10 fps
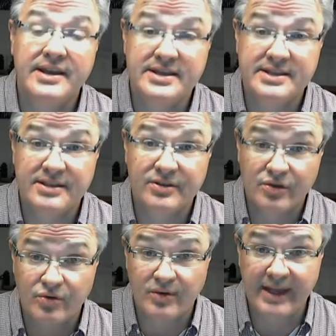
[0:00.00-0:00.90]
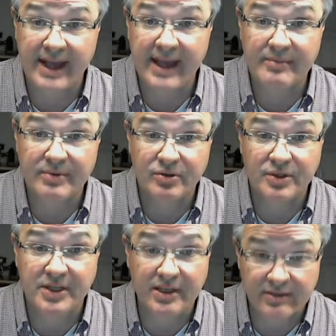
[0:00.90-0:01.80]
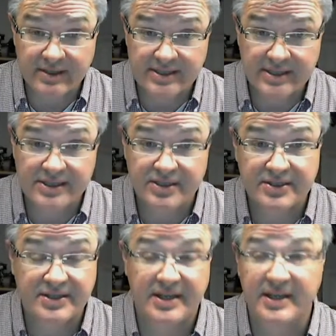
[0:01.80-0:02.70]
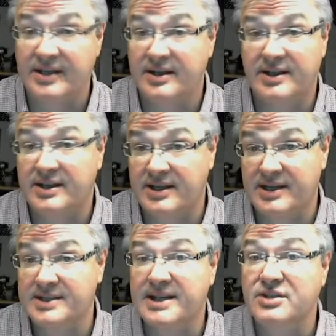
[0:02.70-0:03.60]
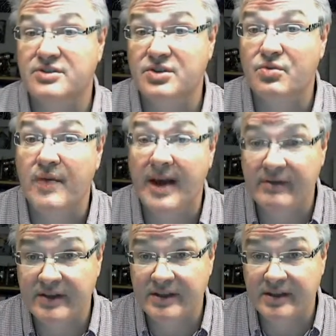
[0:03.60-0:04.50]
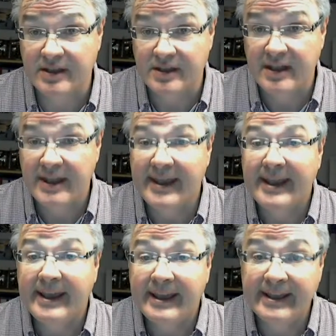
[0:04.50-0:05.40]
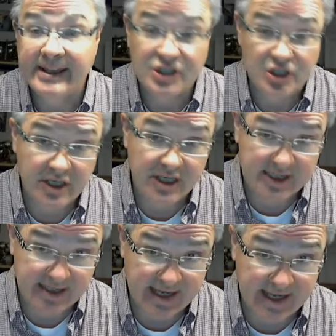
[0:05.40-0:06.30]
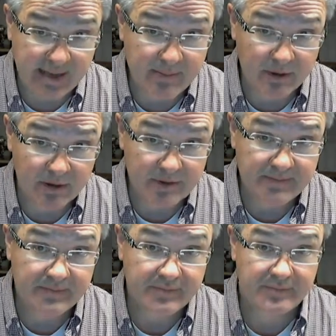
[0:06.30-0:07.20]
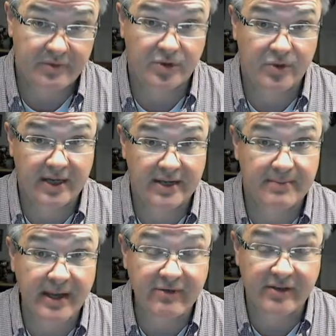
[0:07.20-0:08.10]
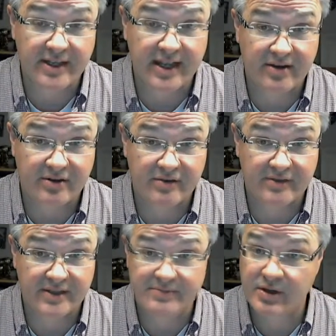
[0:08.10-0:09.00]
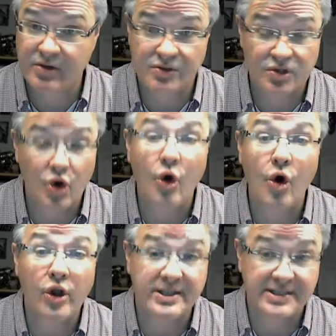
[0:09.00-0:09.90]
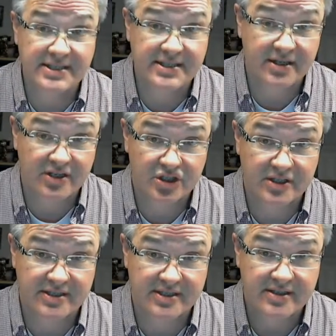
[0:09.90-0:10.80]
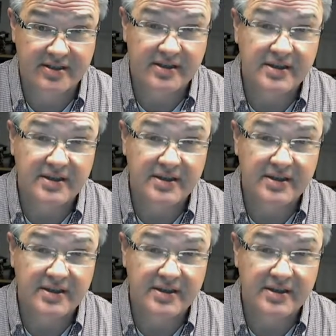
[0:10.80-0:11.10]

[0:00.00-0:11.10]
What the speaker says: is not only able to deal with this in a sense to survive it, she is able to get the benefit out of this, because all the discussions,